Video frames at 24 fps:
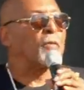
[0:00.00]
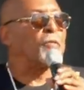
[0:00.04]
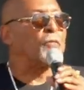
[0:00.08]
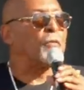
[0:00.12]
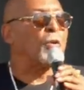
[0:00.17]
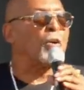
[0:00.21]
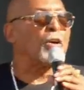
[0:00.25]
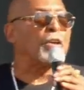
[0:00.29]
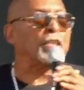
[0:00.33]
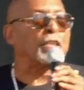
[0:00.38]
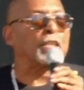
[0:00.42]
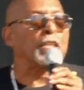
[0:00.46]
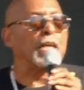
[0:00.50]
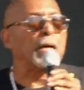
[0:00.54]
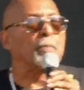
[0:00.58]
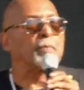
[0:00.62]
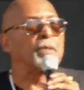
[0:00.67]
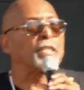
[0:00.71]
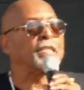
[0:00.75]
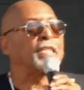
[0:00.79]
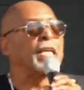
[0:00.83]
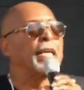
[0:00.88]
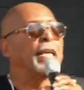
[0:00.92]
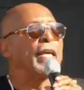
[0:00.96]
before
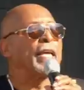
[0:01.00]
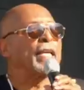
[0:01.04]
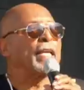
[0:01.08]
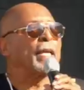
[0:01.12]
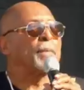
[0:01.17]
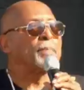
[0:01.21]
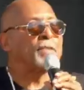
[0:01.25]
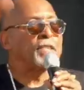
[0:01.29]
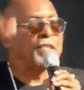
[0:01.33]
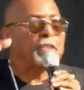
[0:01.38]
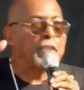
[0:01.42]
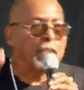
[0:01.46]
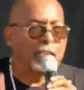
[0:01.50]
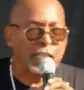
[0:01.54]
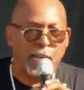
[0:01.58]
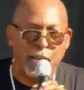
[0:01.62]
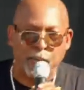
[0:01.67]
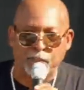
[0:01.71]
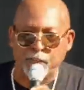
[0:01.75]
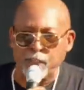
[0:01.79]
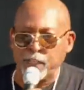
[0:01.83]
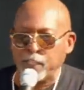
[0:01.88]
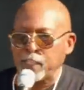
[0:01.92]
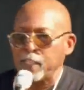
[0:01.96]
Columbus, and I'm still
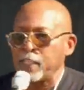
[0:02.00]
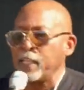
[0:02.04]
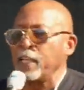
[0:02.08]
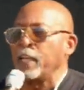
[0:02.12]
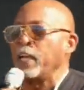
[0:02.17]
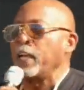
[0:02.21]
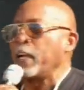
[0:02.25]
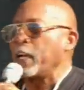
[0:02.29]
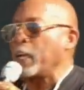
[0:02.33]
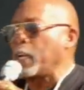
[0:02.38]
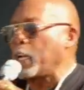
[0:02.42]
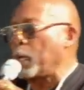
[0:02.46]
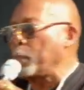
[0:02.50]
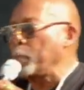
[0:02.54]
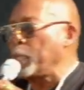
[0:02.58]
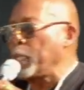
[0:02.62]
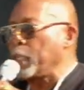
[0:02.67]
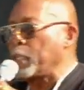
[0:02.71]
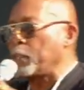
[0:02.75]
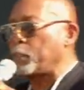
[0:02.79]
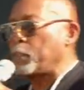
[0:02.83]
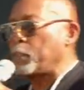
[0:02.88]
African, and I'm here